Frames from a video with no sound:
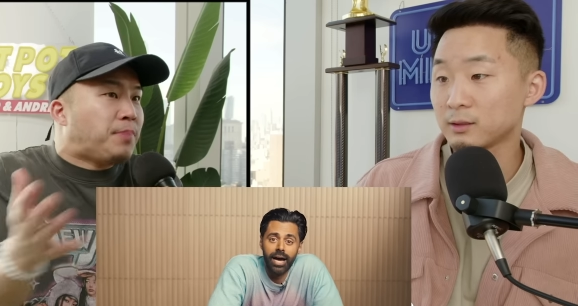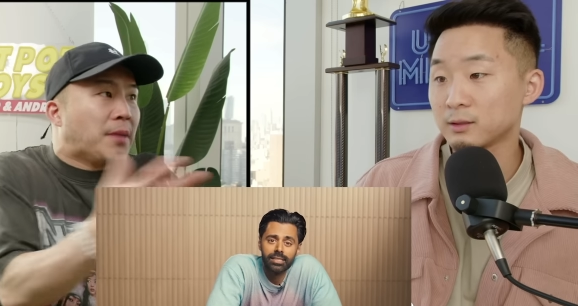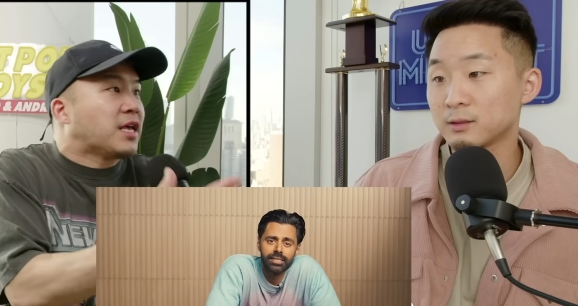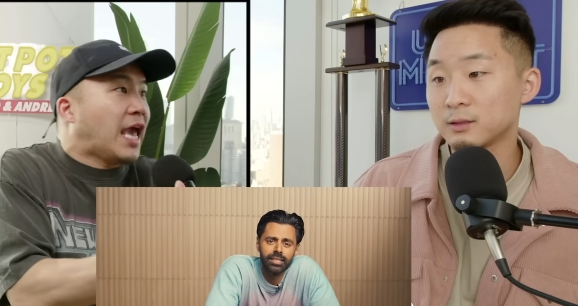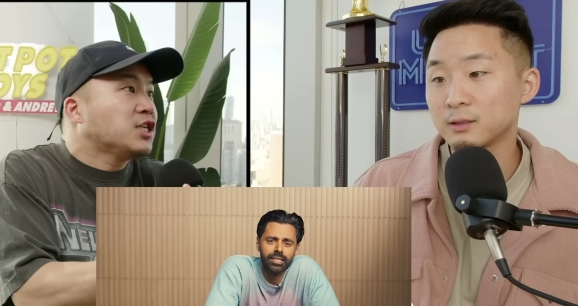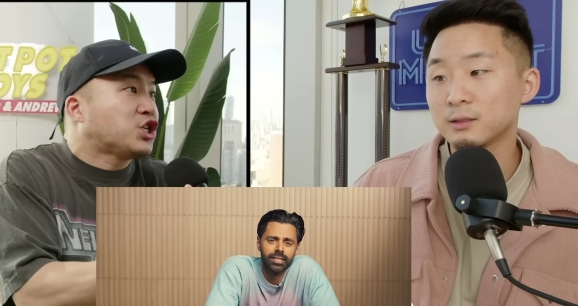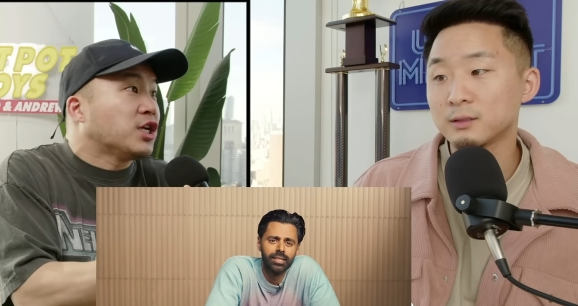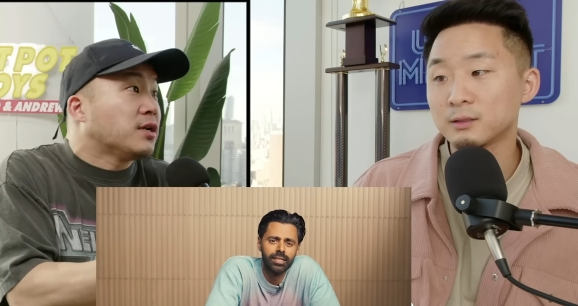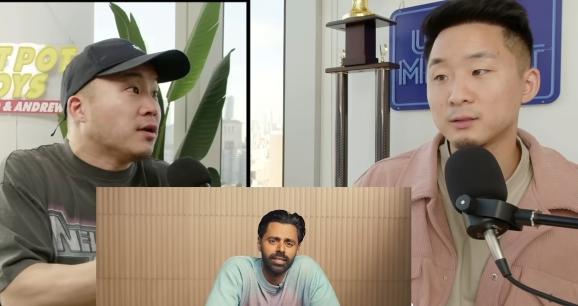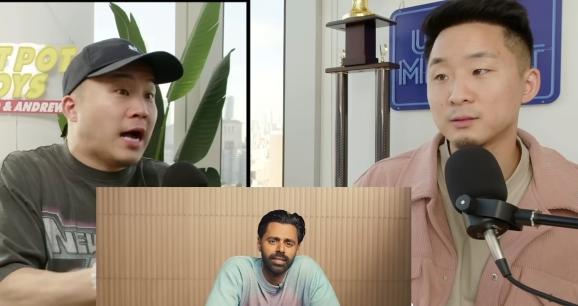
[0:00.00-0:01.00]

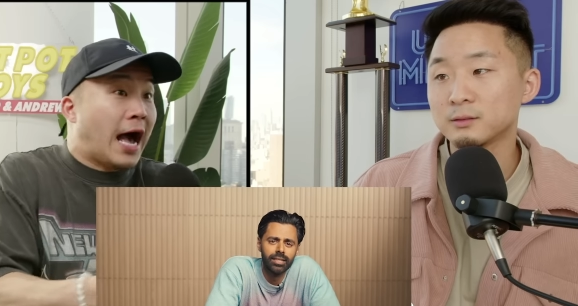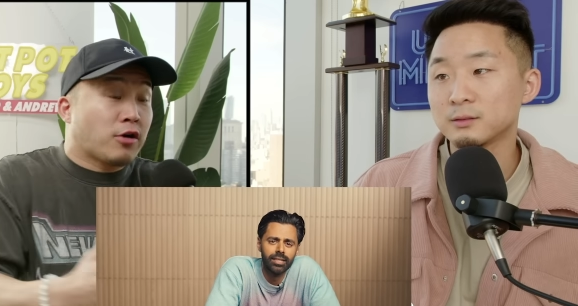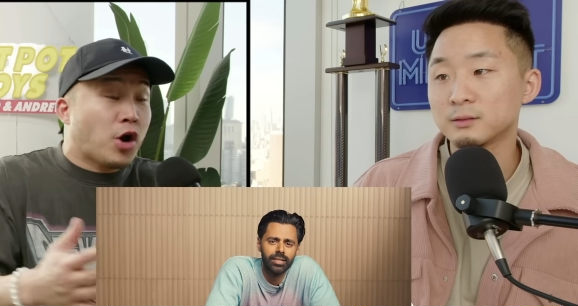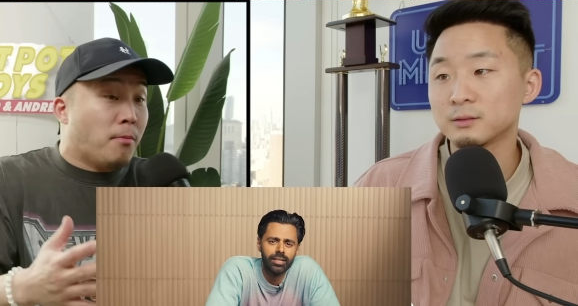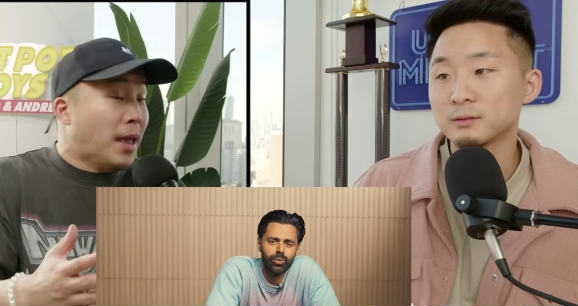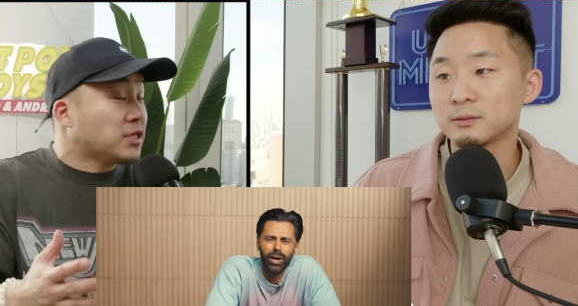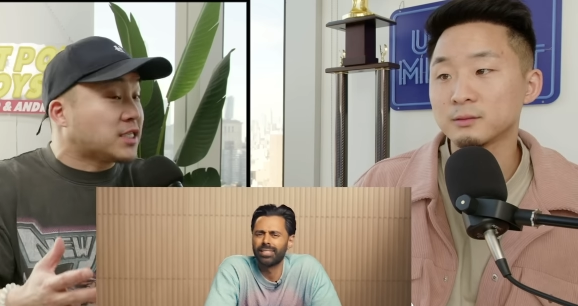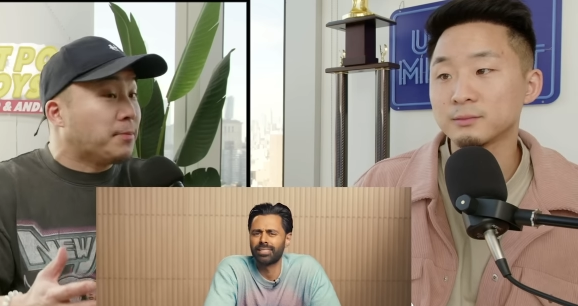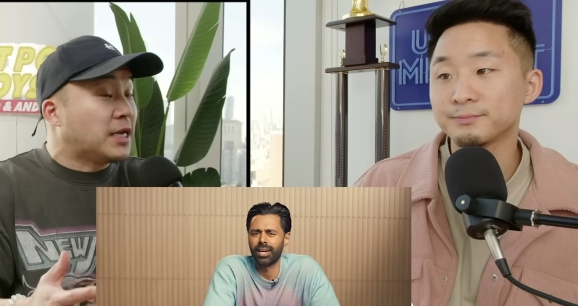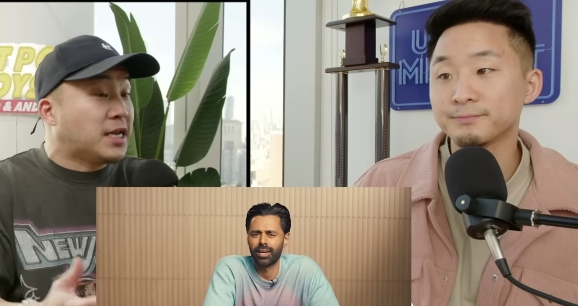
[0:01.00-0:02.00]
Speaker 1: publication. I don't know, maybe
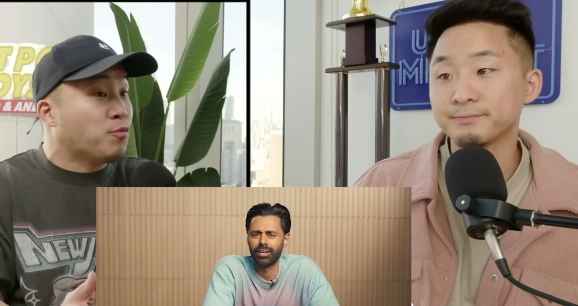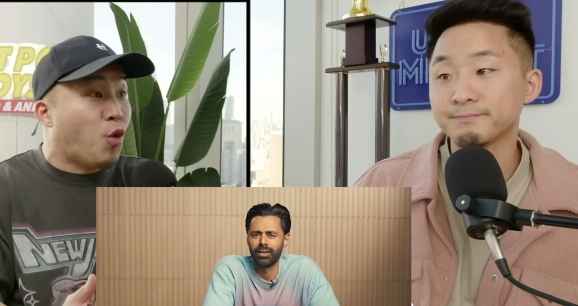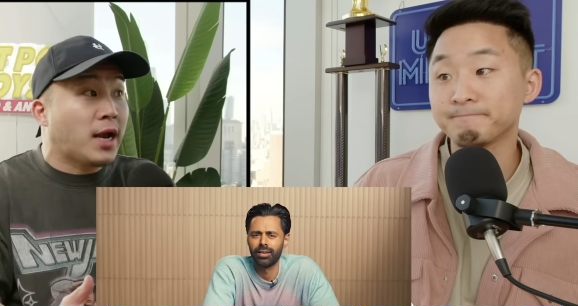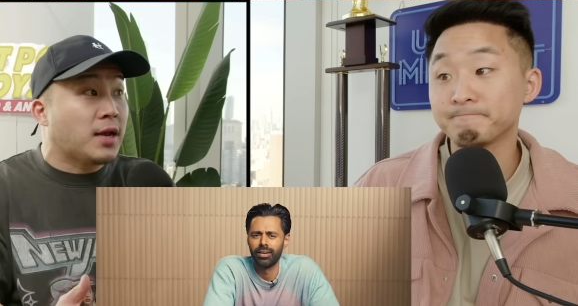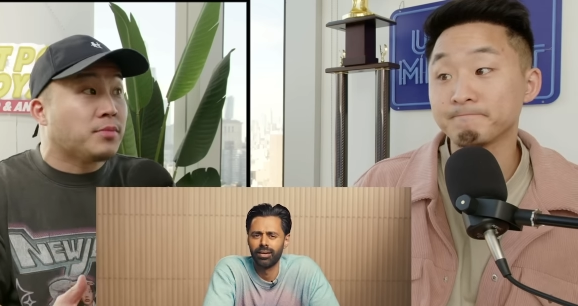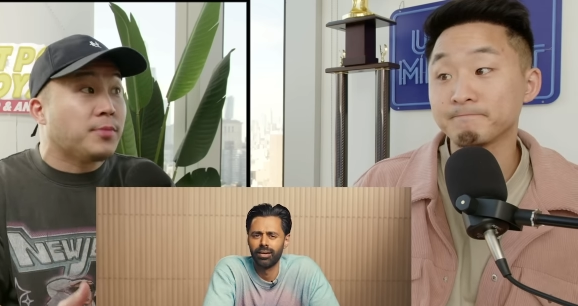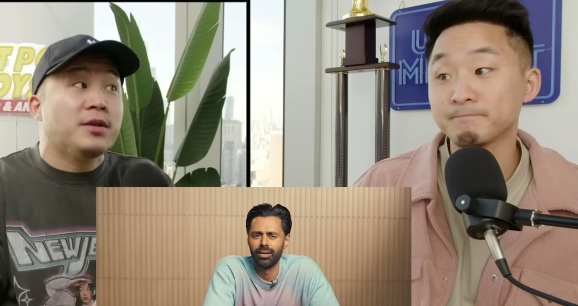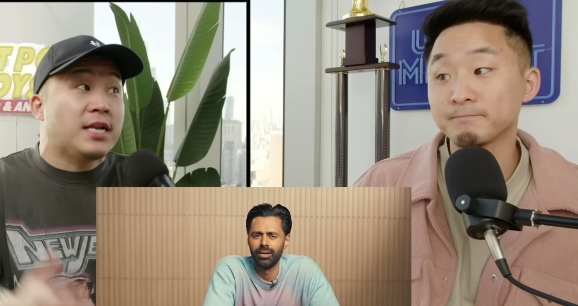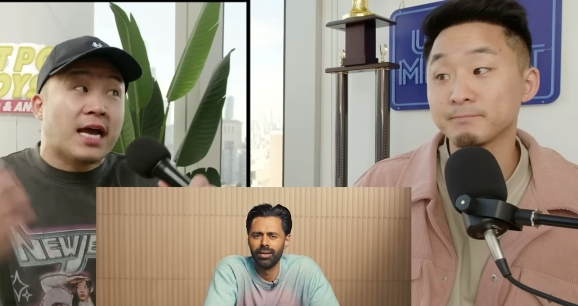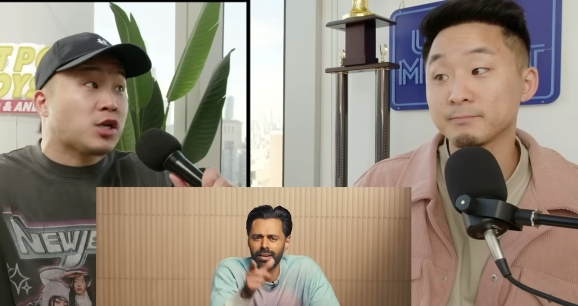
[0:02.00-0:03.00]
somebody didn't want him to be the next